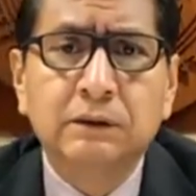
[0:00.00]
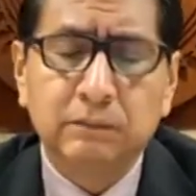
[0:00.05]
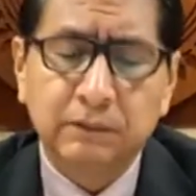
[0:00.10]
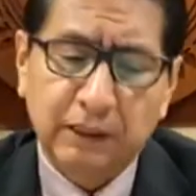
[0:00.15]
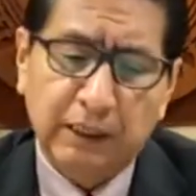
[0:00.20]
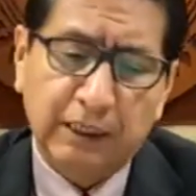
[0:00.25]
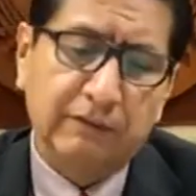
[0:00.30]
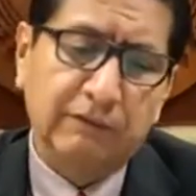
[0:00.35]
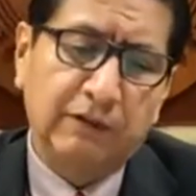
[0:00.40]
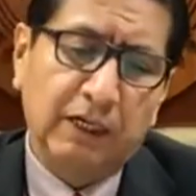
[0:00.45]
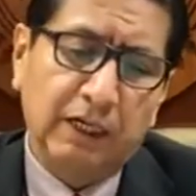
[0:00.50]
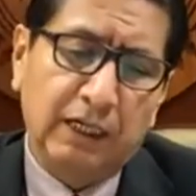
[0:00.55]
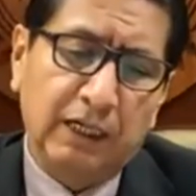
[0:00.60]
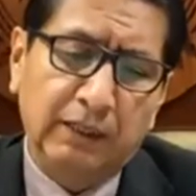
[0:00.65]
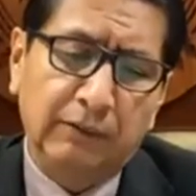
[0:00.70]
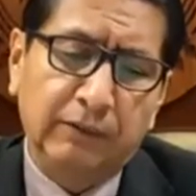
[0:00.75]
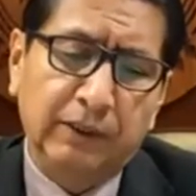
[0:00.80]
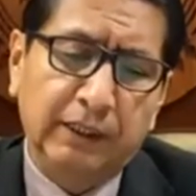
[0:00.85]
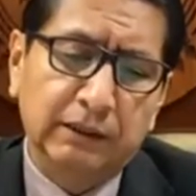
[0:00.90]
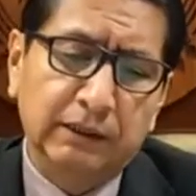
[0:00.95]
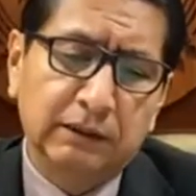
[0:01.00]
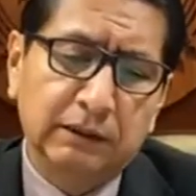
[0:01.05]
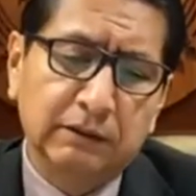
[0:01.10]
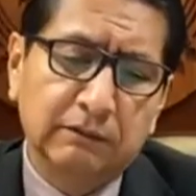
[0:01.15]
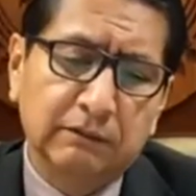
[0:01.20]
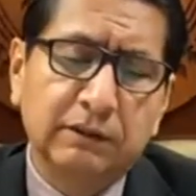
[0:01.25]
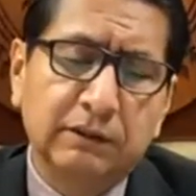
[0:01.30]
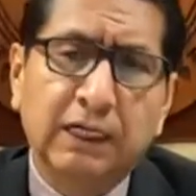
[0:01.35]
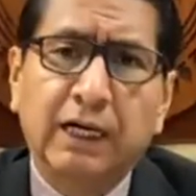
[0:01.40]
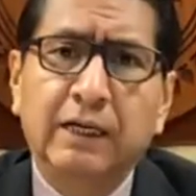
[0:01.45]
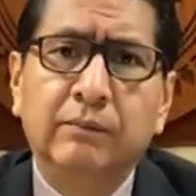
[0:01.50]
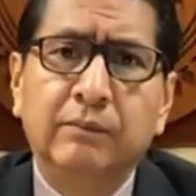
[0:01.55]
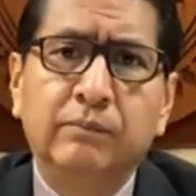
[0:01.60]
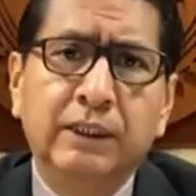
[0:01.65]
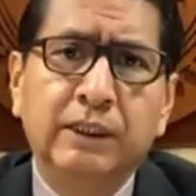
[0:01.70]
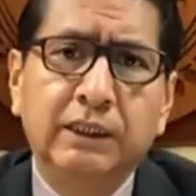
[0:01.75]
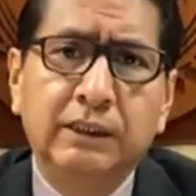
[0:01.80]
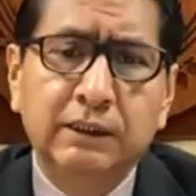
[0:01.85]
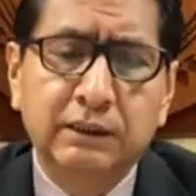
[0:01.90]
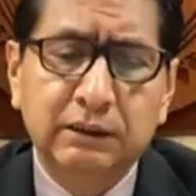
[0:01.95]
We have high rates of
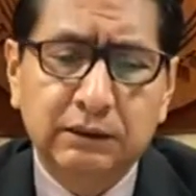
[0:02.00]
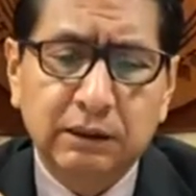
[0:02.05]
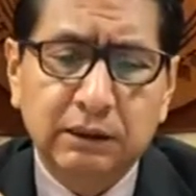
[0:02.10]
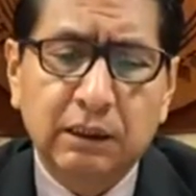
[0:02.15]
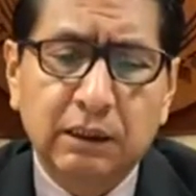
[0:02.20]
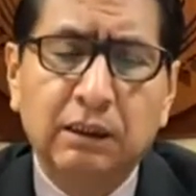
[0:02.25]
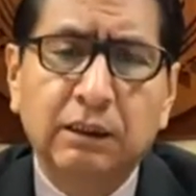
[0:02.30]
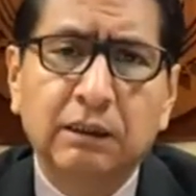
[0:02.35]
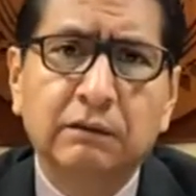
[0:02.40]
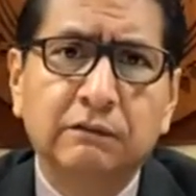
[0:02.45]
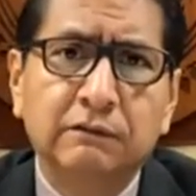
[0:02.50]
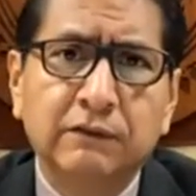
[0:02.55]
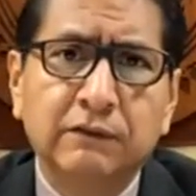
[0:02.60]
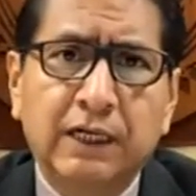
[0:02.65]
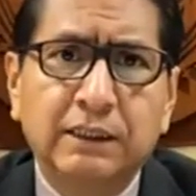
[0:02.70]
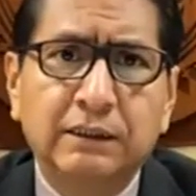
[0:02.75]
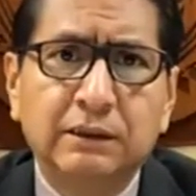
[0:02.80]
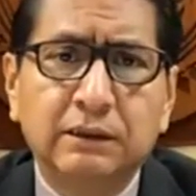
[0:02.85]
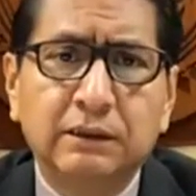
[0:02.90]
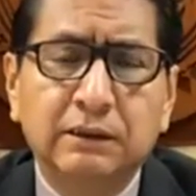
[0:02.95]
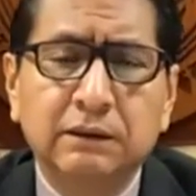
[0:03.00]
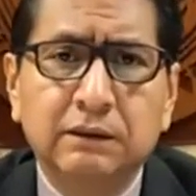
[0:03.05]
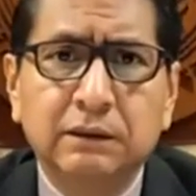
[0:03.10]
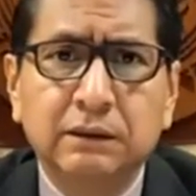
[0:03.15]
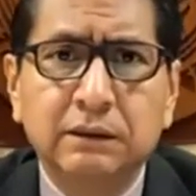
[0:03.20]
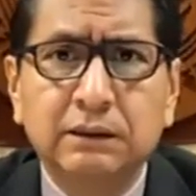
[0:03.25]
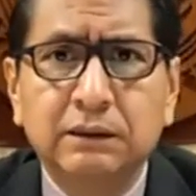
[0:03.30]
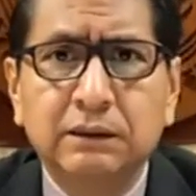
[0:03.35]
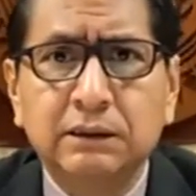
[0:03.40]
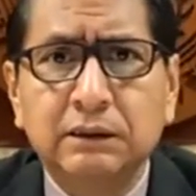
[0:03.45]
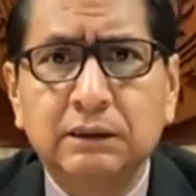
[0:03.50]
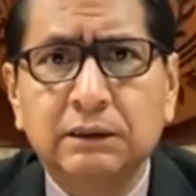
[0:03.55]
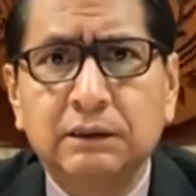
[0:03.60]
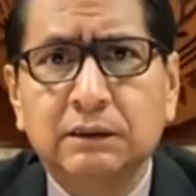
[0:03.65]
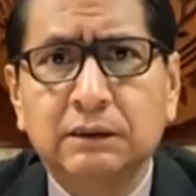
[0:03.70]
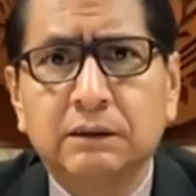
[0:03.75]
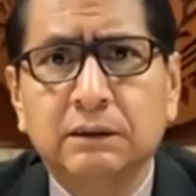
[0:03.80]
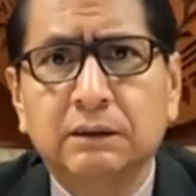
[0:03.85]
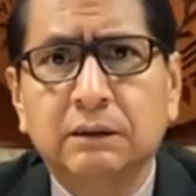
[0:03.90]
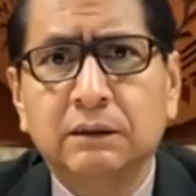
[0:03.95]
diabetes, cardiovascular disease,